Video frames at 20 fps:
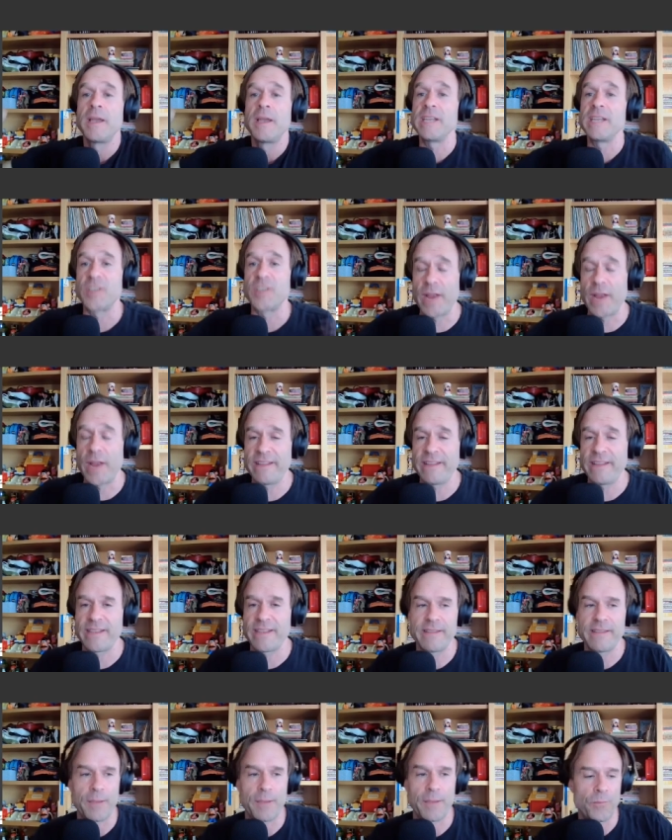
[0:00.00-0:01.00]
Is there
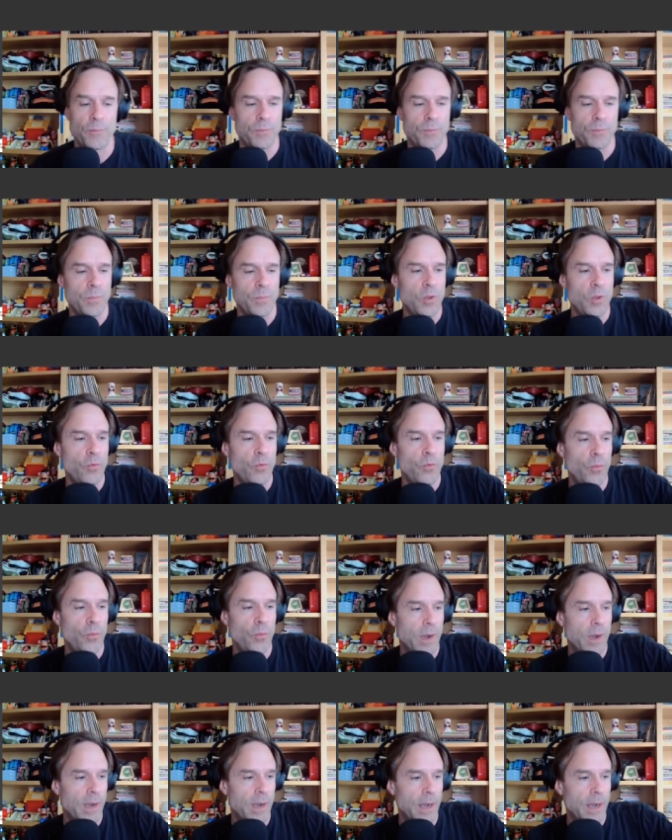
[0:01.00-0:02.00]
anything that
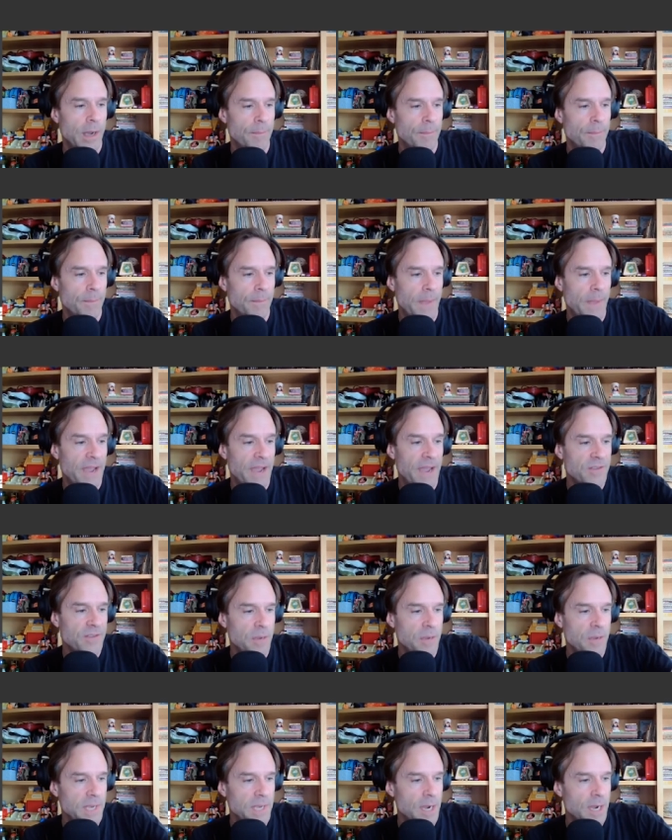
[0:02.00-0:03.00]
you um, have
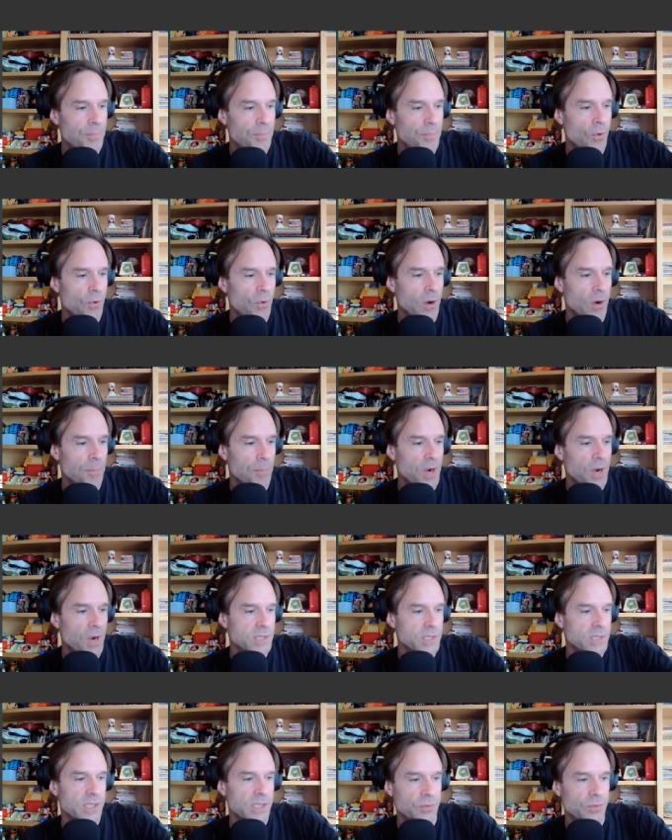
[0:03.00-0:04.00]
coming up or
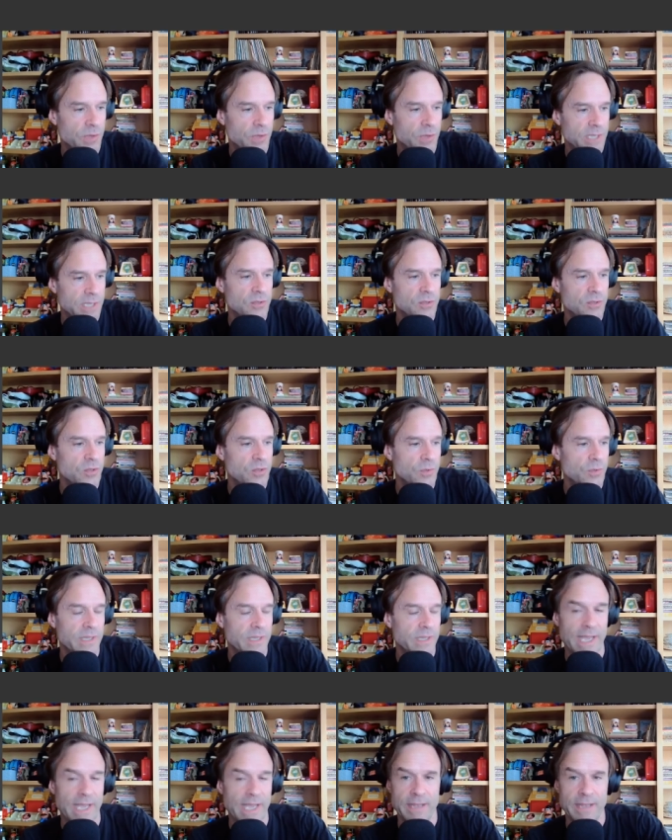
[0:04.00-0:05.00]
projects or things you're
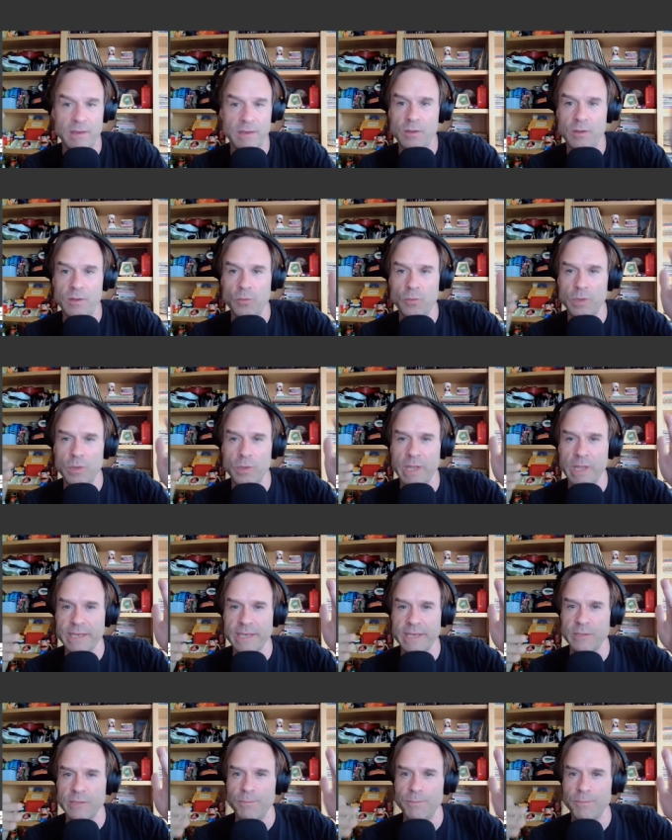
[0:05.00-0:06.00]
doing that you would
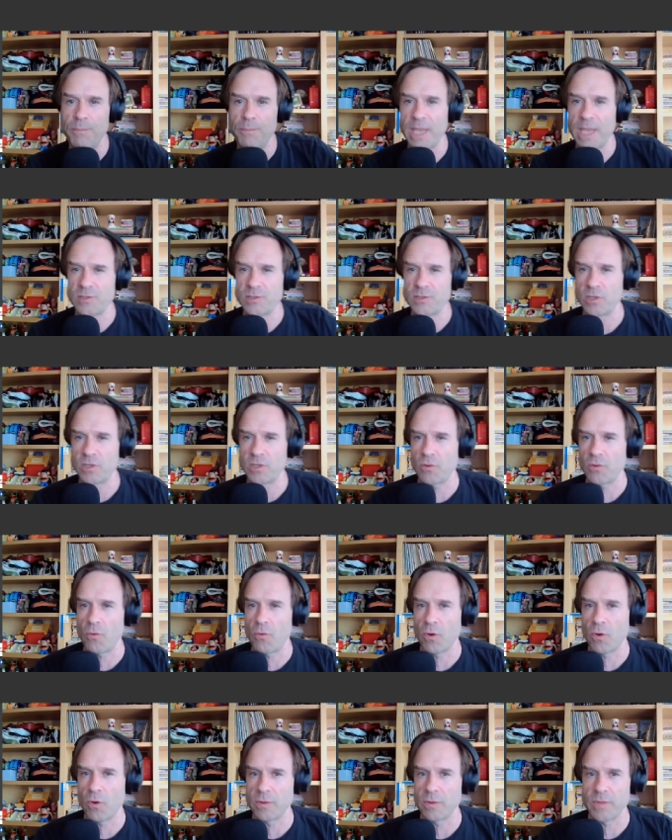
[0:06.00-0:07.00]
like to mention
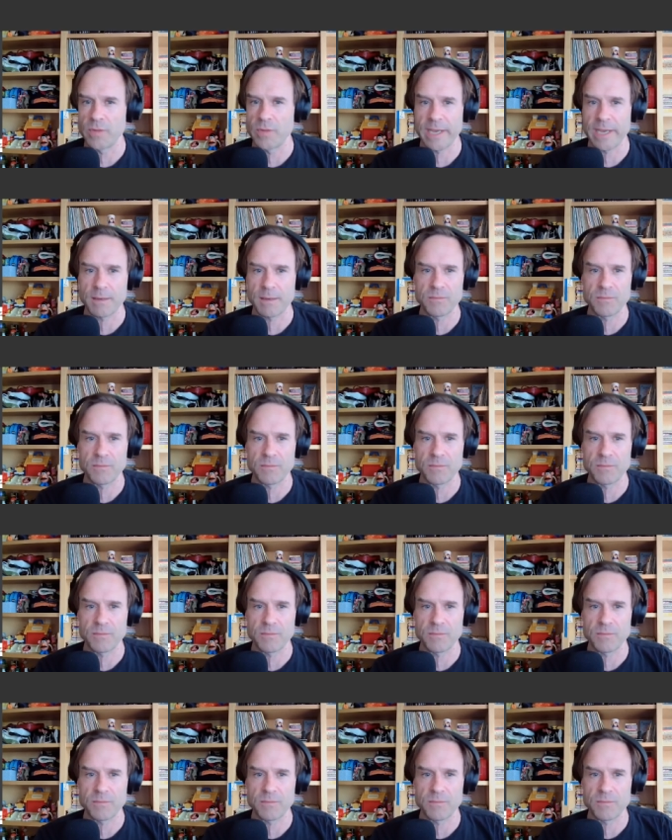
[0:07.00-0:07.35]
or like